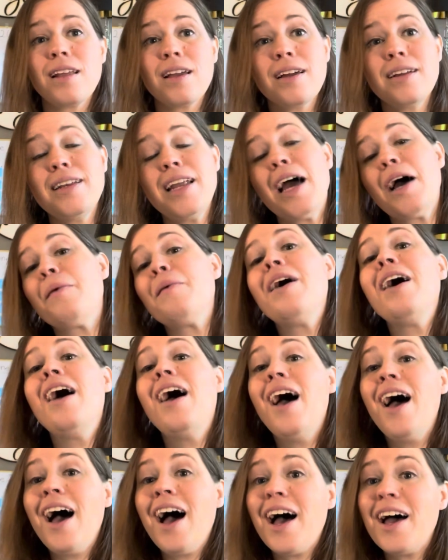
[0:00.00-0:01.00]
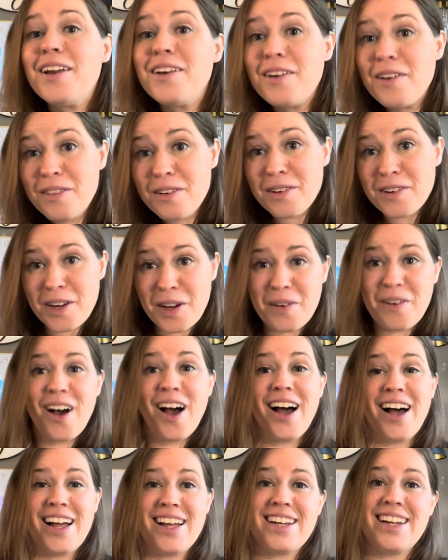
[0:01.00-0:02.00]
Now, another note
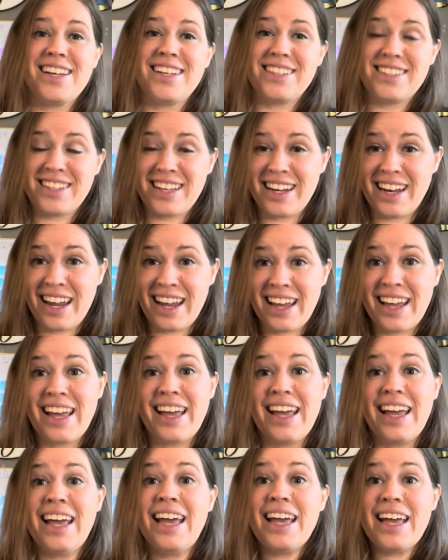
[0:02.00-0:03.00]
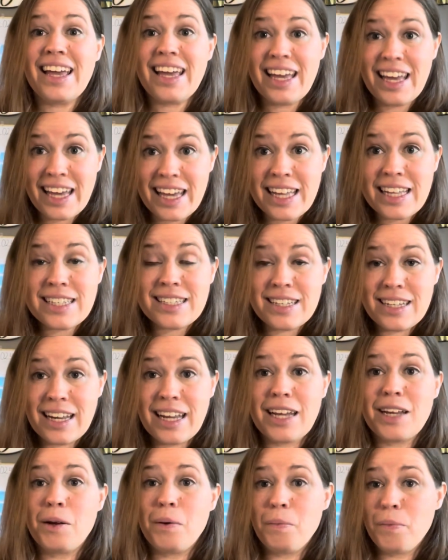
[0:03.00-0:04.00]
on seating. Kids
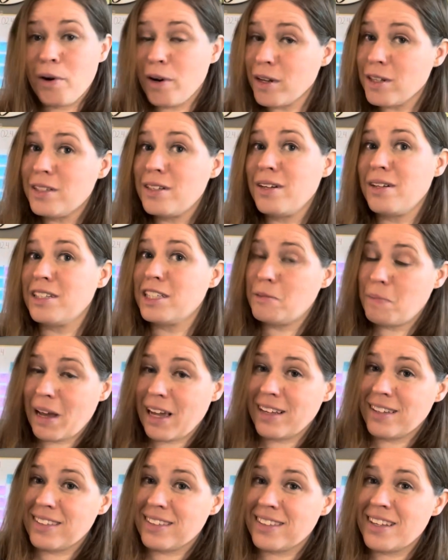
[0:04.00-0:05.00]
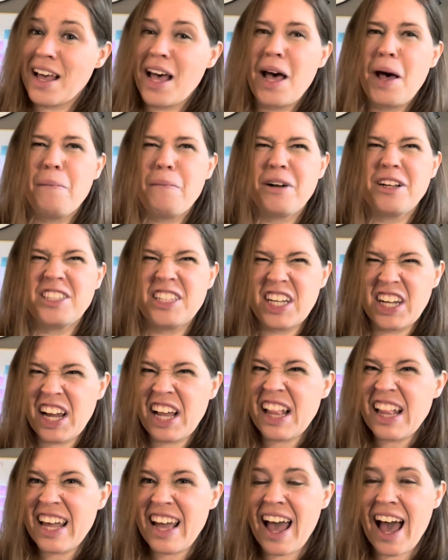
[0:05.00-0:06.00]
need personal space.
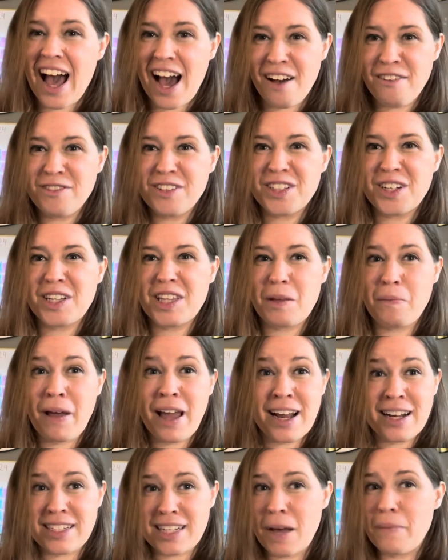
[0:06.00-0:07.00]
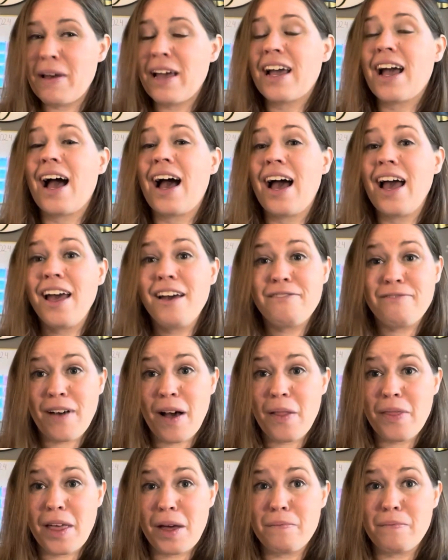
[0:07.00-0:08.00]
Particularly after the pandemic, I have
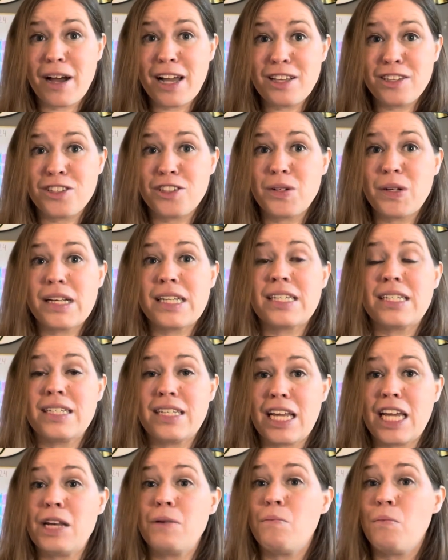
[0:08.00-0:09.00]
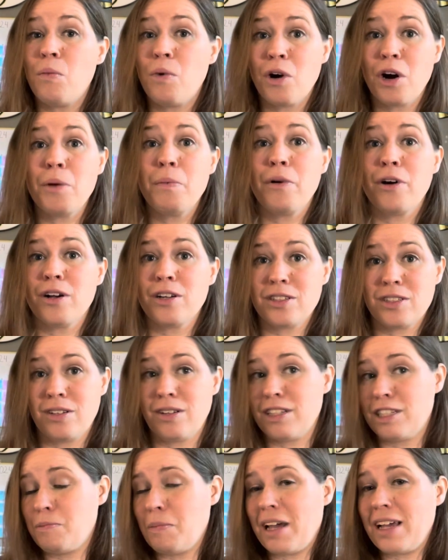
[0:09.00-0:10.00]
found that my students need more personal
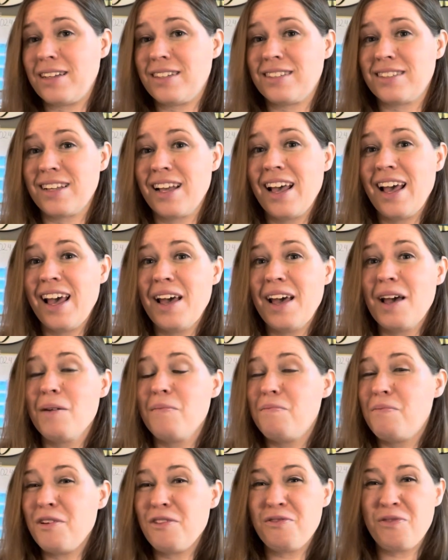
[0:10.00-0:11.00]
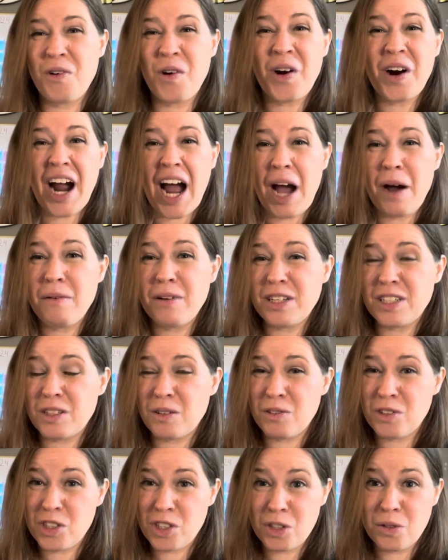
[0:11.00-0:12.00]
space. Before, I would do
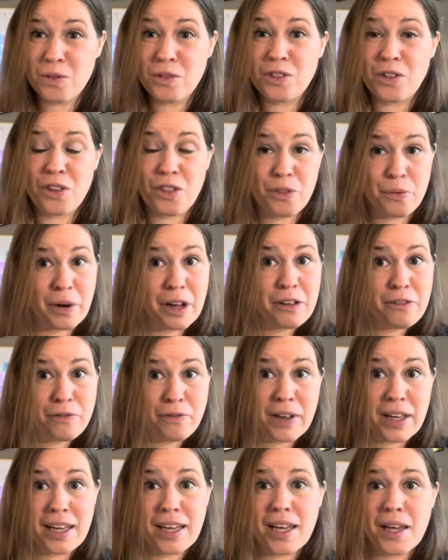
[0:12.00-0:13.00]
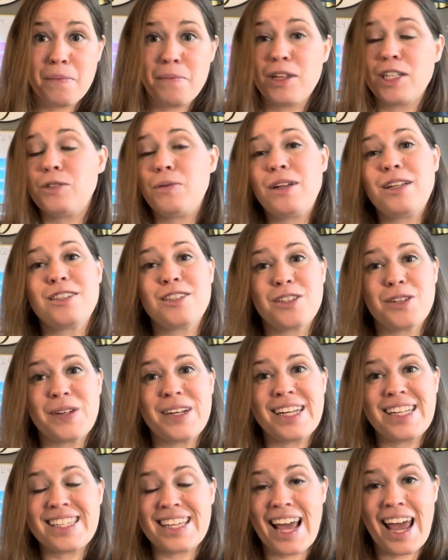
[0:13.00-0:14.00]
2 to 3 feet in between
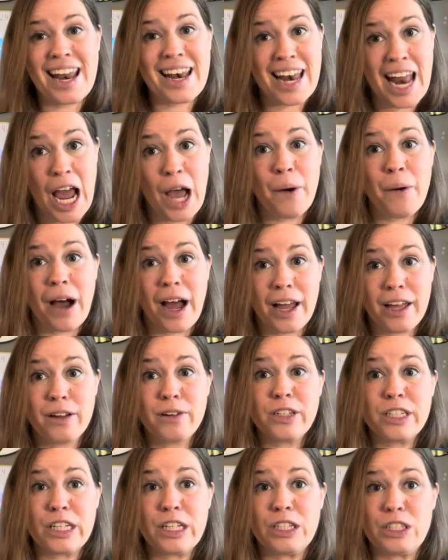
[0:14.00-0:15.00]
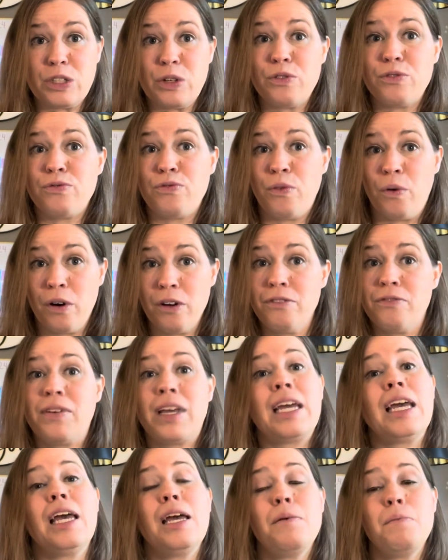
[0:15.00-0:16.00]
students, and now I usually do 4
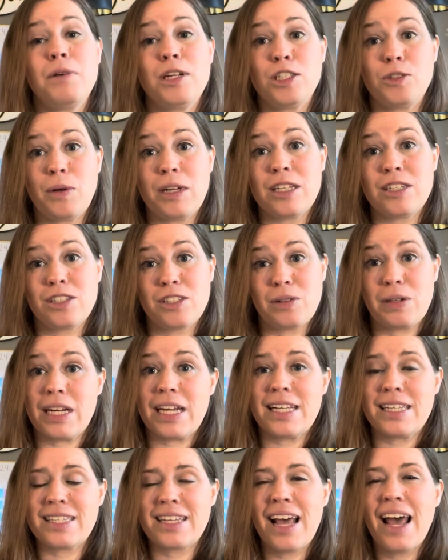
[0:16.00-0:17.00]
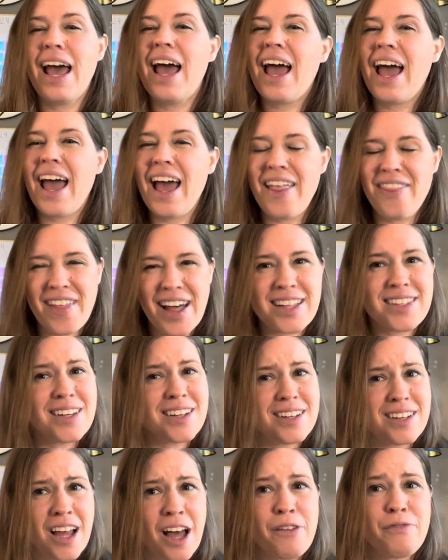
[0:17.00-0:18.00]
feet in between students. And that's
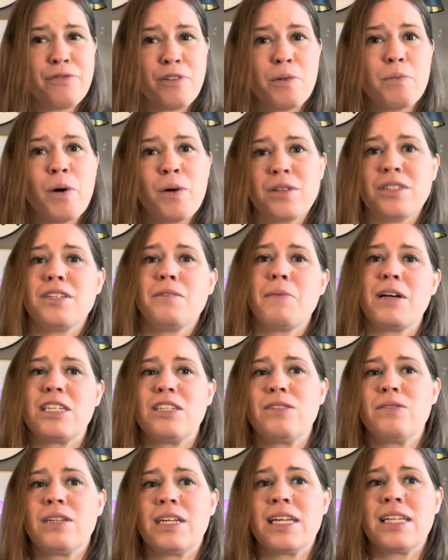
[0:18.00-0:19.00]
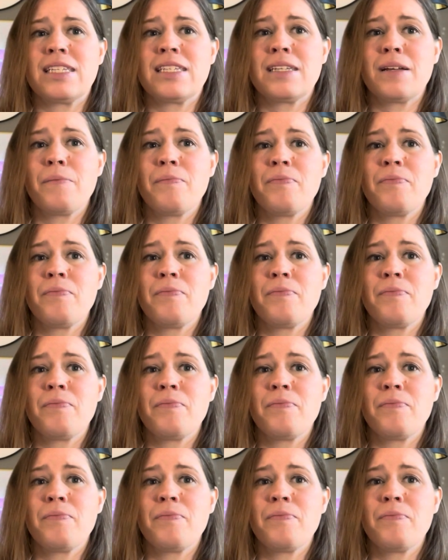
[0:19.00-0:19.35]
enough for most of my students.